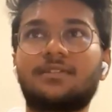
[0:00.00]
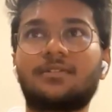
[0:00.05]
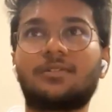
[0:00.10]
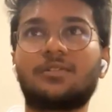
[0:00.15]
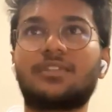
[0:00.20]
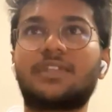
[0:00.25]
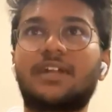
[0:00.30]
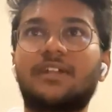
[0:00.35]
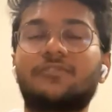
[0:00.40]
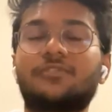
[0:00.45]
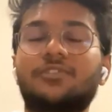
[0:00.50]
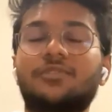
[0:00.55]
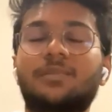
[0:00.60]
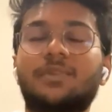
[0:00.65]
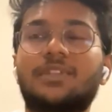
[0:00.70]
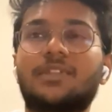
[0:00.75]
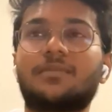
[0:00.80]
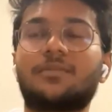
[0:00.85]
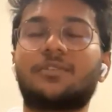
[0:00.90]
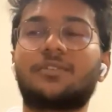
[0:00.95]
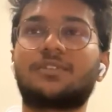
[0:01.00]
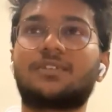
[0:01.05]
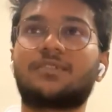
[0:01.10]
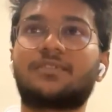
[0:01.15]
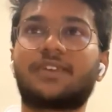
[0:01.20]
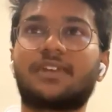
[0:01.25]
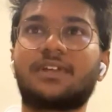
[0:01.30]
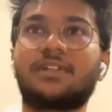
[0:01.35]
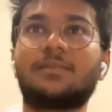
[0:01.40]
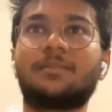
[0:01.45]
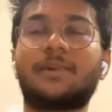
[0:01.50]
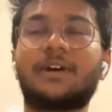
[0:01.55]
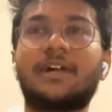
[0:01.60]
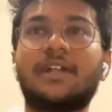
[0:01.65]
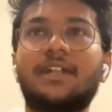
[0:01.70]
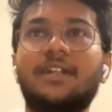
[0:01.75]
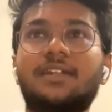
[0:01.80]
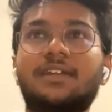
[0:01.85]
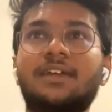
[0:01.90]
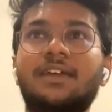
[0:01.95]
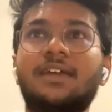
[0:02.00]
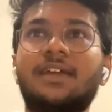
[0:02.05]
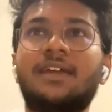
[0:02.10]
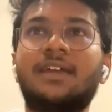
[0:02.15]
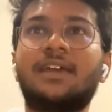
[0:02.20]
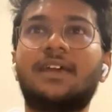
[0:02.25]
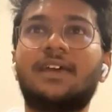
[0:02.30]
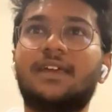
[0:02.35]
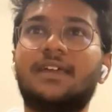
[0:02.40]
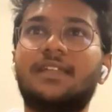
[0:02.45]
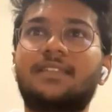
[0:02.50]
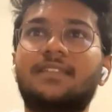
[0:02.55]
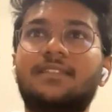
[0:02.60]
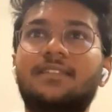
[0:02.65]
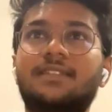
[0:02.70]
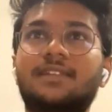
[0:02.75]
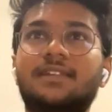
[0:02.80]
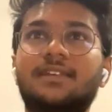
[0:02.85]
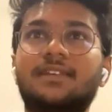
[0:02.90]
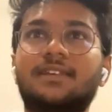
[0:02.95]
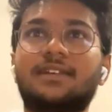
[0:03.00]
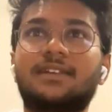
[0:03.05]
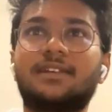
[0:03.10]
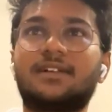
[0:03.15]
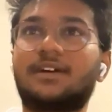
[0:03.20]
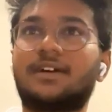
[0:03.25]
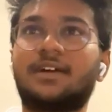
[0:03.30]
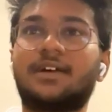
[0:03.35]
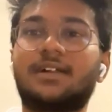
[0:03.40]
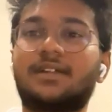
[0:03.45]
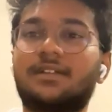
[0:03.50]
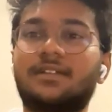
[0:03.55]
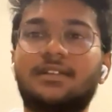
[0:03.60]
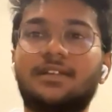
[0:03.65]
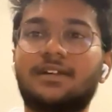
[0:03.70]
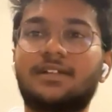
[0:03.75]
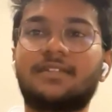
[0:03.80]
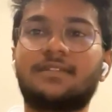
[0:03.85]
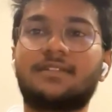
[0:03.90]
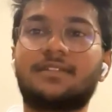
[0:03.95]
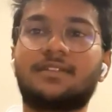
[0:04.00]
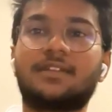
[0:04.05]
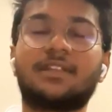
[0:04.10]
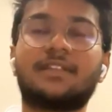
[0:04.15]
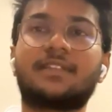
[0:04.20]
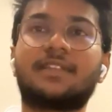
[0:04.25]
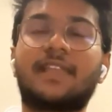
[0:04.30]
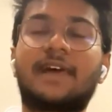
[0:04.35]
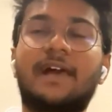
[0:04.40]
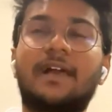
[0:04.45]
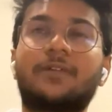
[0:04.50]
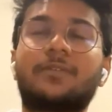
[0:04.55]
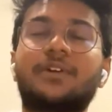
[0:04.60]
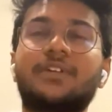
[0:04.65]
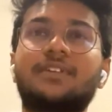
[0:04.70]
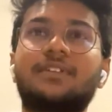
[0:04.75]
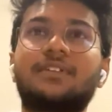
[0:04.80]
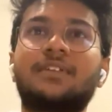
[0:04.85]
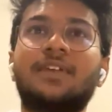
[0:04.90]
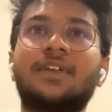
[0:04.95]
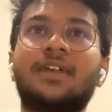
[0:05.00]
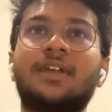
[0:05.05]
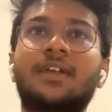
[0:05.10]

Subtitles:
So that would be the most difficult part in considering the language.